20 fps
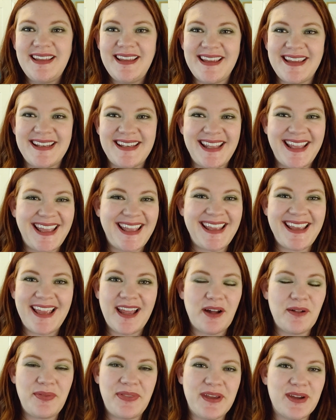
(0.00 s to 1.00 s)
hang
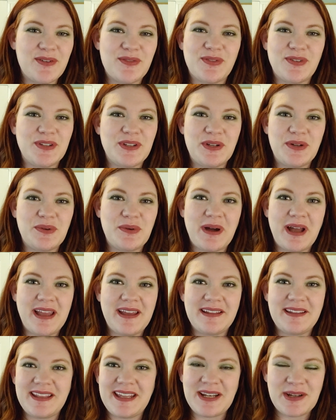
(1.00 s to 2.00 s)
out there for a little
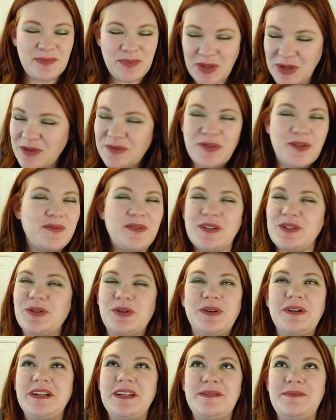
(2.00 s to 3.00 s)
while in a beautiful
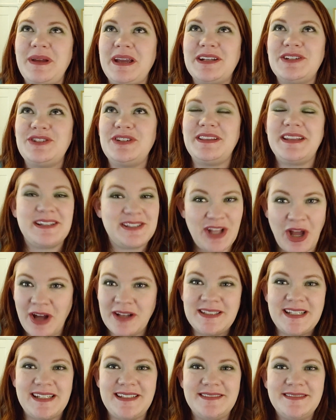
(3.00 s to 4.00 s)
Victorian mansion that's
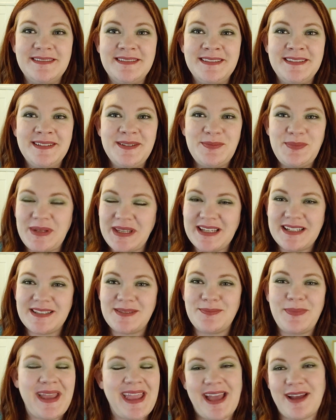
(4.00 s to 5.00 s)
haunted
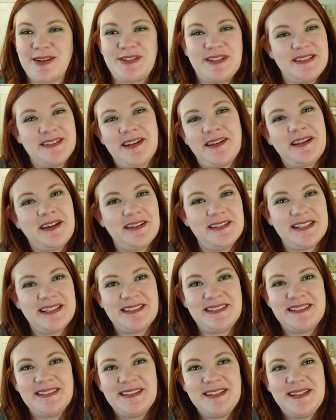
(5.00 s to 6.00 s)
because my house is not
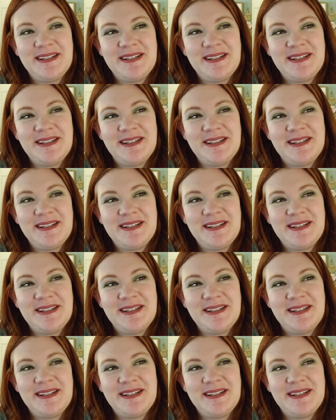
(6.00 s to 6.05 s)
haunted.